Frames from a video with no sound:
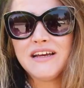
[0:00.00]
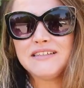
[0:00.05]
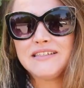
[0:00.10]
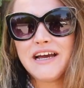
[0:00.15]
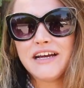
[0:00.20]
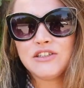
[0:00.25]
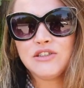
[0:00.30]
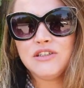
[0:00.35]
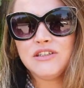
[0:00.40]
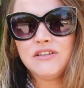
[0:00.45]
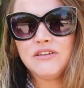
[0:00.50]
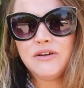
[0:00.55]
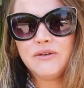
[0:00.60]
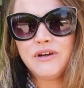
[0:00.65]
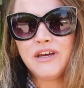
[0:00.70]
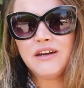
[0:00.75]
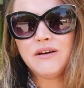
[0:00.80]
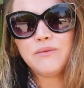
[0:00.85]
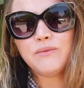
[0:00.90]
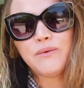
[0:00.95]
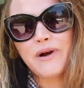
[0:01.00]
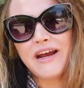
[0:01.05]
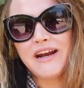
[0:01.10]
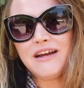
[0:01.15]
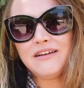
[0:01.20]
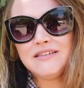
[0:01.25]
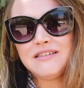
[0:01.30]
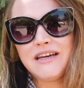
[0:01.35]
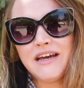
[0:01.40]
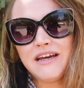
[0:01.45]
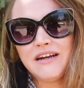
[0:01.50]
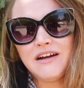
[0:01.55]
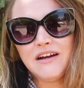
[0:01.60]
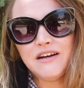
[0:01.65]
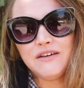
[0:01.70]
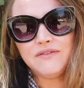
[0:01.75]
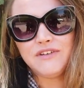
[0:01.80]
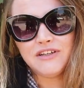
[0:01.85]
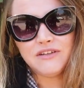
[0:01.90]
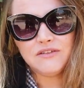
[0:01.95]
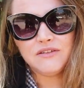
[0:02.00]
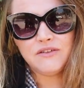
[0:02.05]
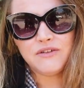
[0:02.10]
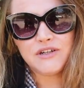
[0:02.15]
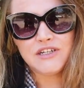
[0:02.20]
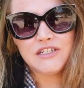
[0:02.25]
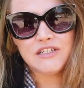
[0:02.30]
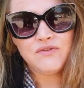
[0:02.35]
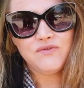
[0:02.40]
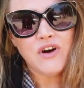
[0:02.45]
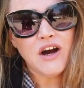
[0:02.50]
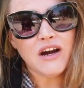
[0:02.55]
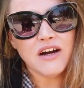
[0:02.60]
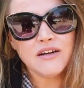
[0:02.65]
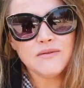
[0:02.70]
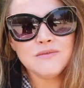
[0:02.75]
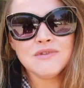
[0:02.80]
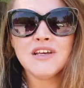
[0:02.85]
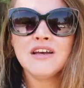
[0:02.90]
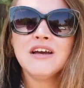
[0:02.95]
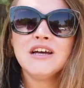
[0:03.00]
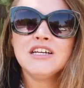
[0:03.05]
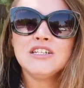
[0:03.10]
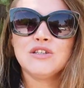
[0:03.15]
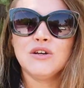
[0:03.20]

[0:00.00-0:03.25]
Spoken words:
It's actually located right outside of Gilcrease Farms,